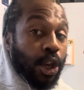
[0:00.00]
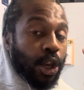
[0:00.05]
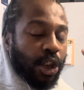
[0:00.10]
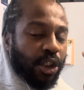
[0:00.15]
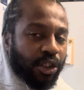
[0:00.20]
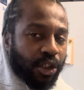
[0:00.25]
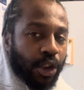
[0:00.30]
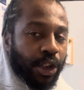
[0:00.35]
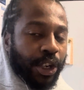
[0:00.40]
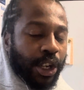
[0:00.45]

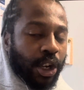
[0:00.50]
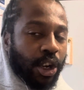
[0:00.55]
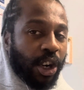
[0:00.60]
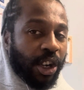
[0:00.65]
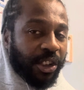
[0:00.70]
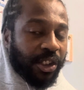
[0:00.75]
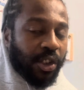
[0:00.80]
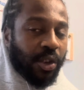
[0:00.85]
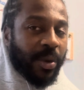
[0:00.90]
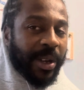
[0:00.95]
it's gonna
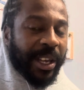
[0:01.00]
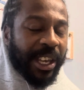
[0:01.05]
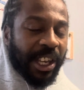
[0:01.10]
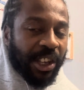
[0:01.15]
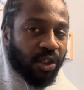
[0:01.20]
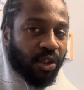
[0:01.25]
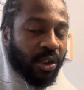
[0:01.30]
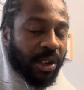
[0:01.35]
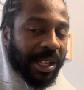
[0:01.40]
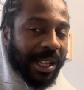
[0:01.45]
cost you an
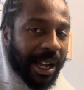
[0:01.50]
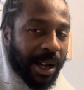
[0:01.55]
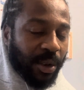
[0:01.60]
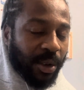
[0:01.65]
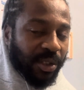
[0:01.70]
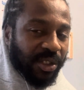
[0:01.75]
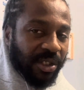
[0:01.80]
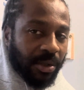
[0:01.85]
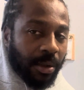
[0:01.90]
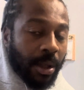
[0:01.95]
extra
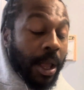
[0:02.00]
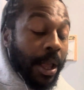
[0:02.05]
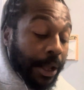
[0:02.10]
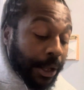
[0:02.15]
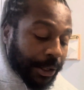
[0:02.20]
1,000.